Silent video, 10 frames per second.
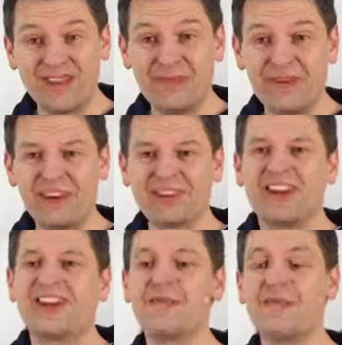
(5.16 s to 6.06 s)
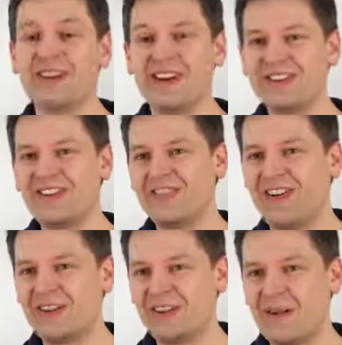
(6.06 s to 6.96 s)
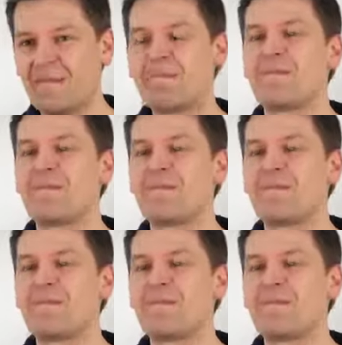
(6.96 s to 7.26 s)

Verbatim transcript: Kevin Morris and I'm a financial advisor.